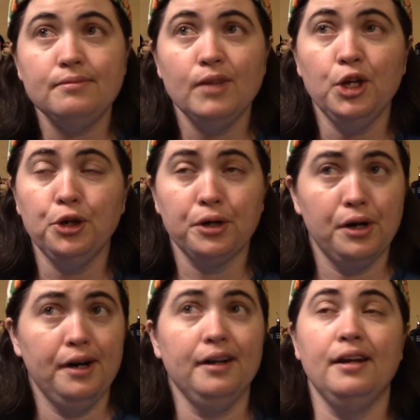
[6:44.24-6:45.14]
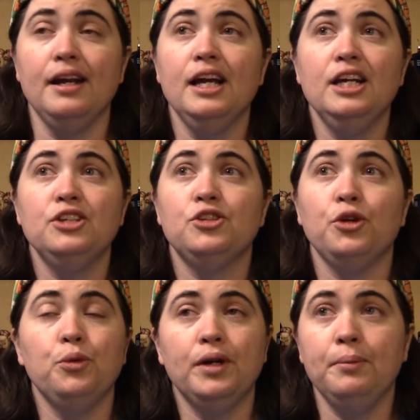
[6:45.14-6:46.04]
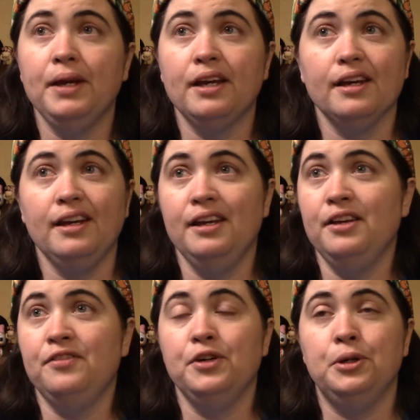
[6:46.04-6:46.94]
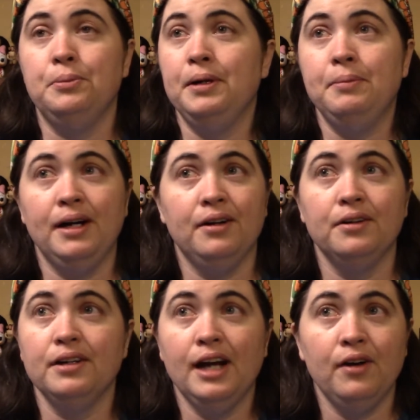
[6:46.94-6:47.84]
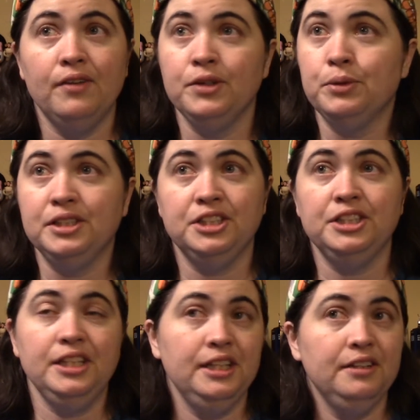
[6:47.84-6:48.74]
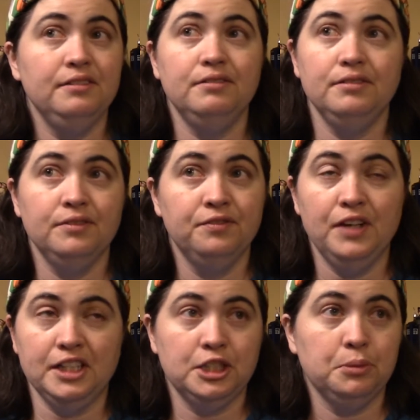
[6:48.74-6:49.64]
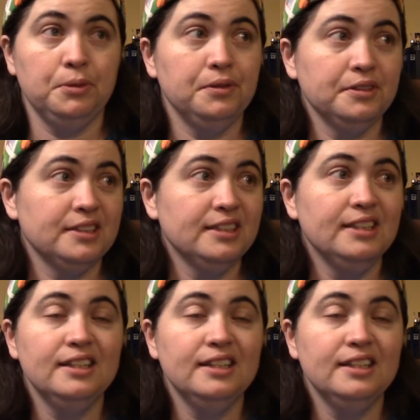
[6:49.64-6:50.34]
your garden so you want to make a film about how everyone should eat vegetables